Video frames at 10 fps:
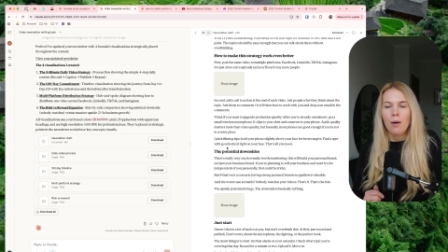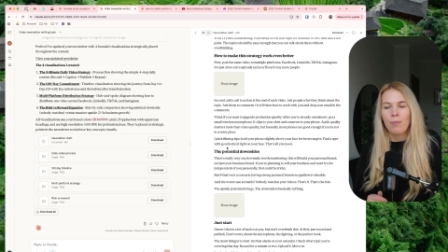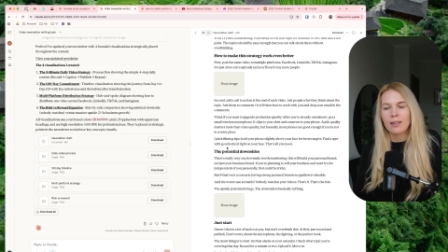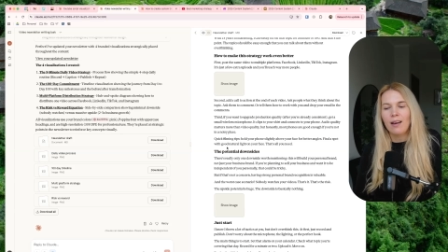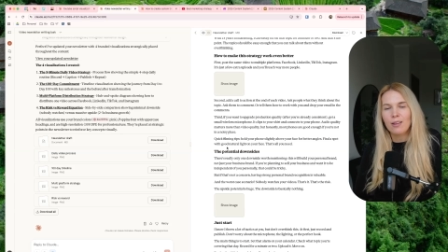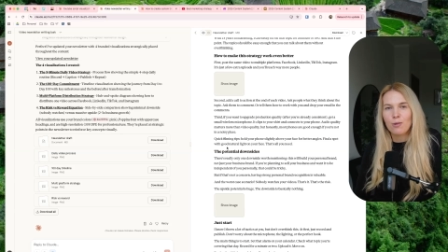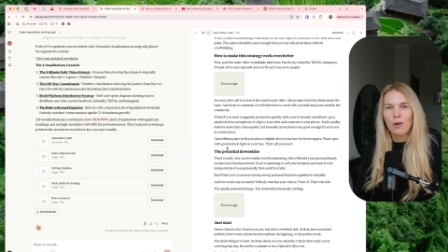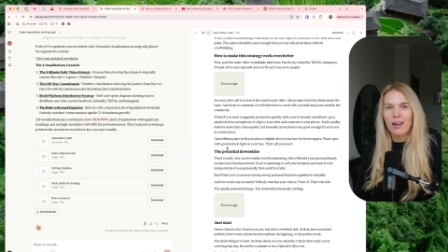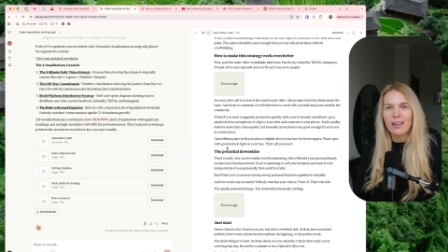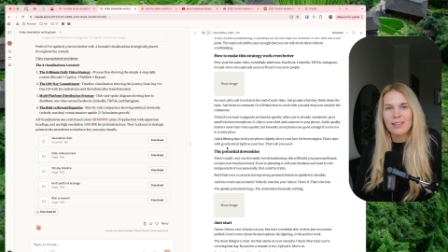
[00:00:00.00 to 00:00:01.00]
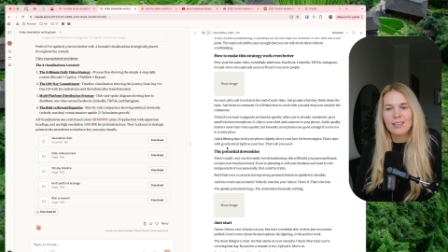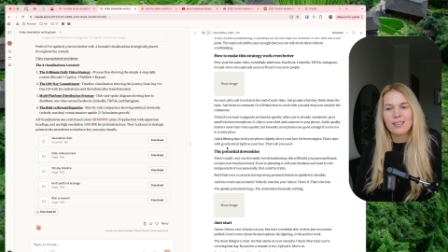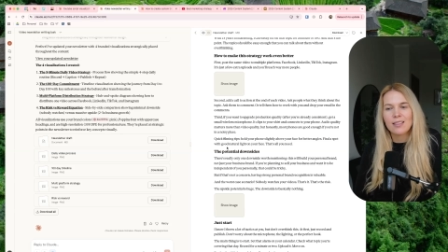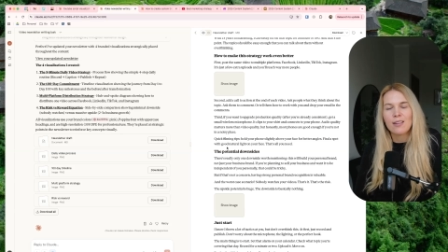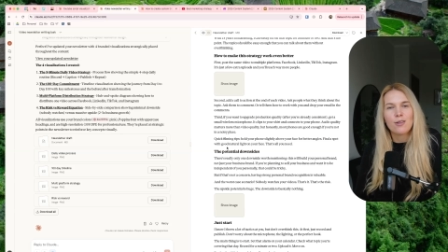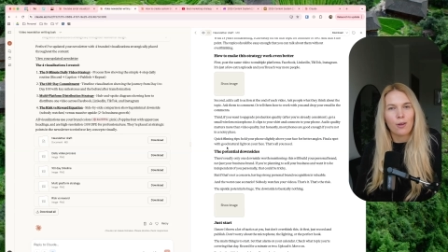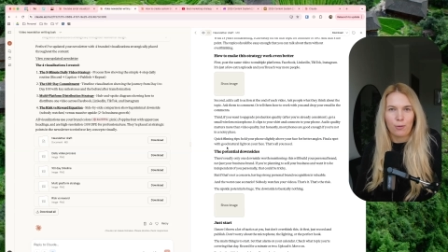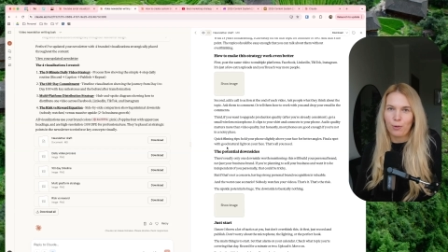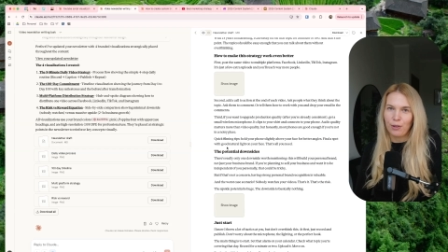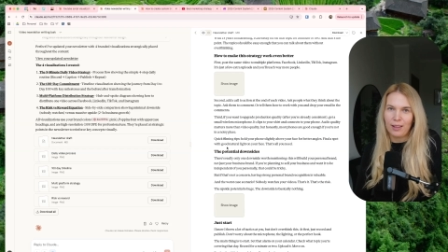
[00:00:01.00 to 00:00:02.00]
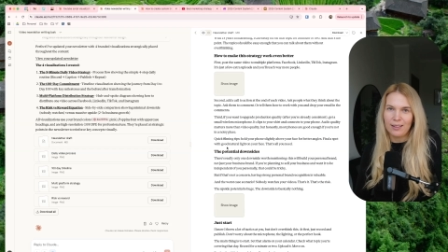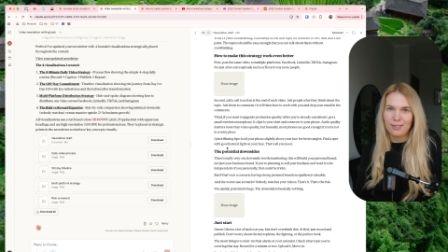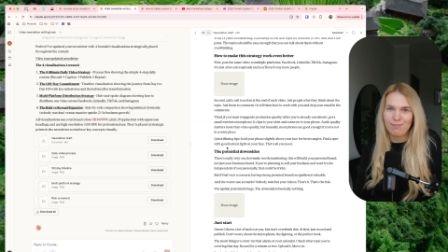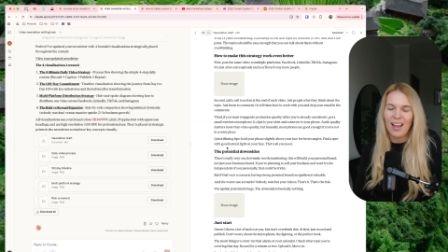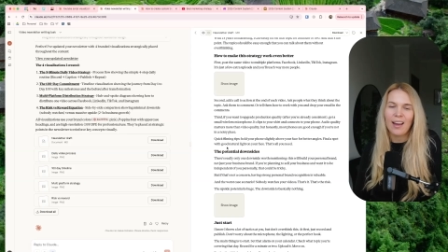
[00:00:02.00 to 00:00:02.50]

but otherwise, not worth it.